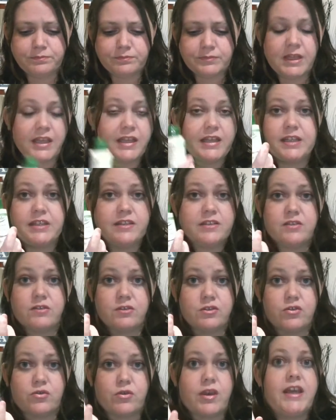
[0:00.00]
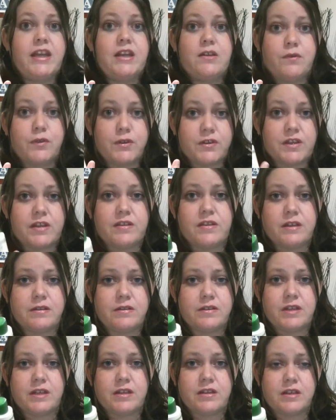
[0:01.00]
It is great for sensitive
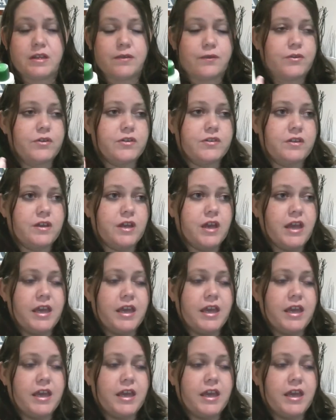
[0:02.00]
skin sufferers.